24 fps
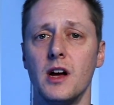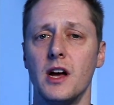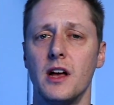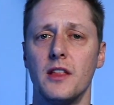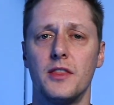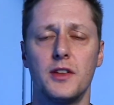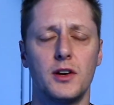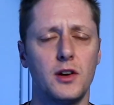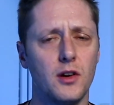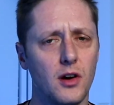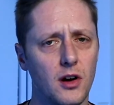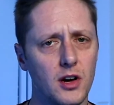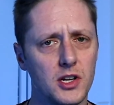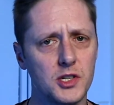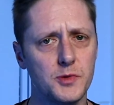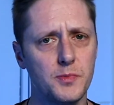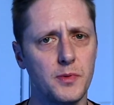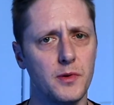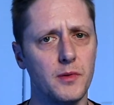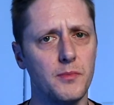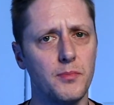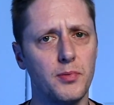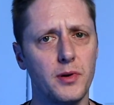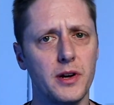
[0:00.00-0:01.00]
the cost
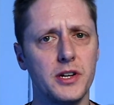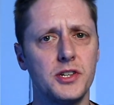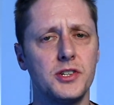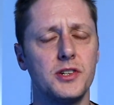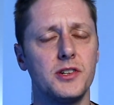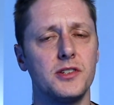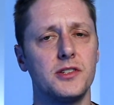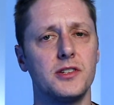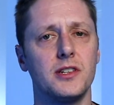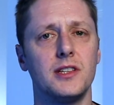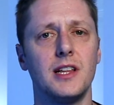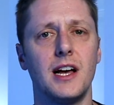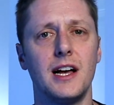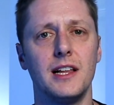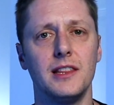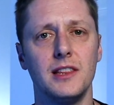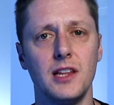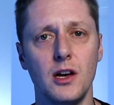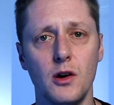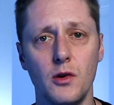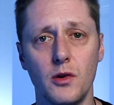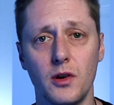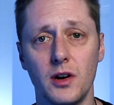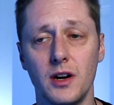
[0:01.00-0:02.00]
per impression is a lot
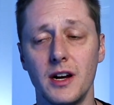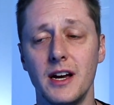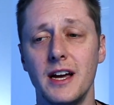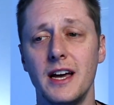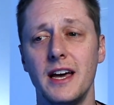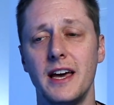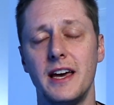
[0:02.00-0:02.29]
lower